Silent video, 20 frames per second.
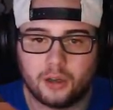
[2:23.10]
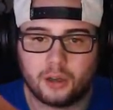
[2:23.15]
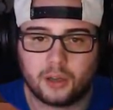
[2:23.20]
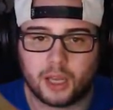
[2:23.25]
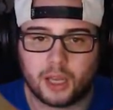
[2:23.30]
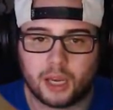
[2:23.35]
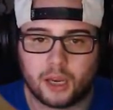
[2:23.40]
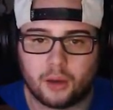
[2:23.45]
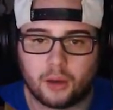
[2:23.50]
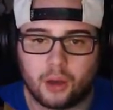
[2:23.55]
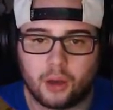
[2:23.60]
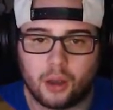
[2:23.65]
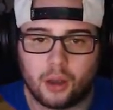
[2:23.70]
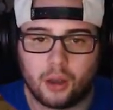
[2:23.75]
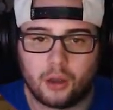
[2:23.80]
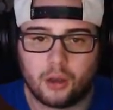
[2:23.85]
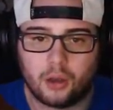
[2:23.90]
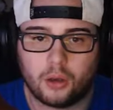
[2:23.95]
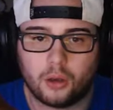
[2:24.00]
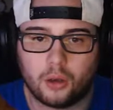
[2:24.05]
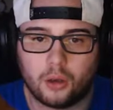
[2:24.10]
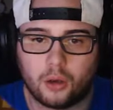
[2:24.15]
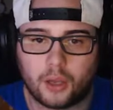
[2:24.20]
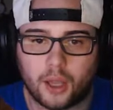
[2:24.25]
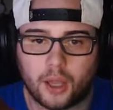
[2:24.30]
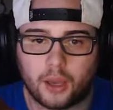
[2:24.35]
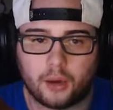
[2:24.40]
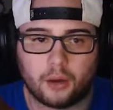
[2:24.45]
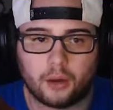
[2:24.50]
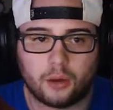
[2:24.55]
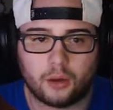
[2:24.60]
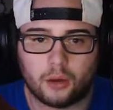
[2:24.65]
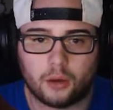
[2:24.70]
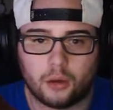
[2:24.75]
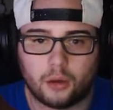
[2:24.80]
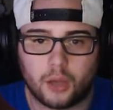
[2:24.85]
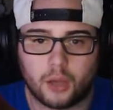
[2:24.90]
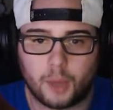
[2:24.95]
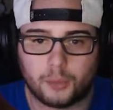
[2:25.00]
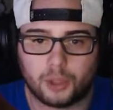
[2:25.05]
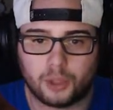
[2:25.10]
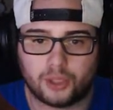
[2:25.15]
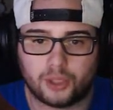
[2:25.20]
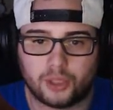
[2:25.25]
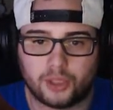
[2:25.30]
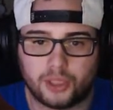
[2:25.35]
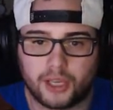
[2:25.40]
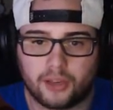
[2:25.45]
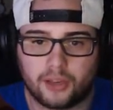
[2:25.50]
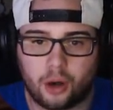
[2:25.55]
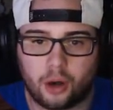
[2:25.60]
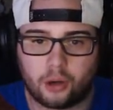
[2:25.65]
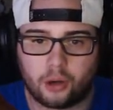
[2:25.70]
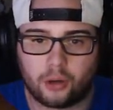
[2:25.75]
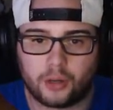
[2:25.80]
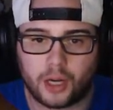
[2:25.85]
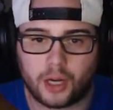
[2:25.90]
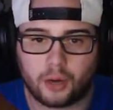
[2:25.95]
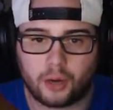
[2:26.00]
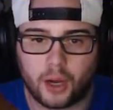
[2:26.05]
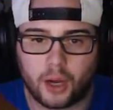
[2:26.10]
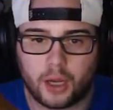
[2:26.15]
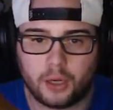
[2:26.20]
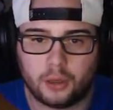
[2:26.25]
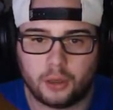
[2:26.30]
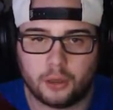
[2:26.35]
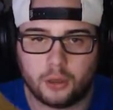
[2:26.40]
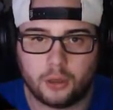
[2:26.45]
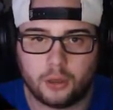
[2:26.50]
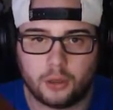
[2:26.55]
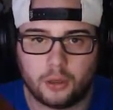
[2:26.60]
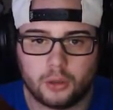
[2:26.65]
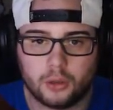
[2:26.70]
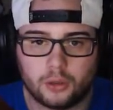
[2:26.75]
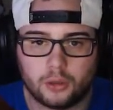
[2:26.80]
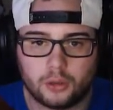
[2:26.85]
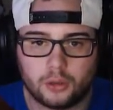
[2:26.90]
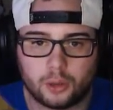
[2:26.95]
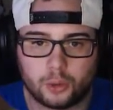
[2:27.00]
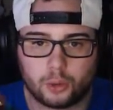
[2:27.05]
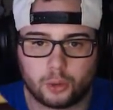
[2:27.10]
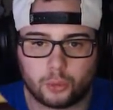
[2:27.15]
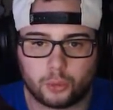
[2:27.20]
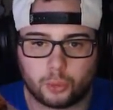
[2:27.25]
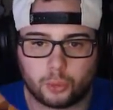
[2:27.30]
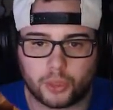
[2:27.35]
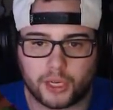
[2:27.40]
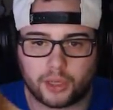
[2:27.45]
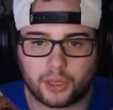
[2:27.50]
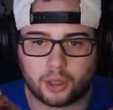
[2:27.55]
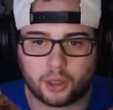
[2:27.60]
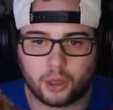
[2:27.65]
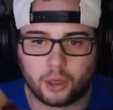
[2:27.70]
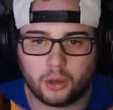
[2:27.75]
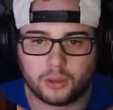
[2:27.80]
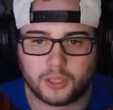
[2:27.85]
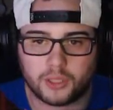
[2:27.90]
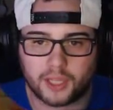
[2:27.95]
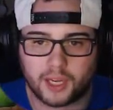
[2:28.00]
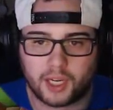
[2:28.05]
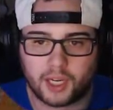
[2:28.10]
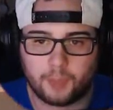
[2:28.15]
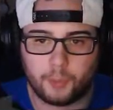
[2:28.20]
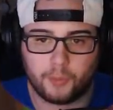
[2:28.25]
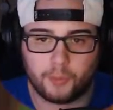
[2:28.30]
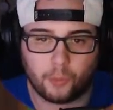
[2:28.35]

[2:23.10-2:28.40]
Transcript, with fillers: Okay. Okay. I'm sure it's gonna get harder now, right? Since we're, we're getting close, I can hear him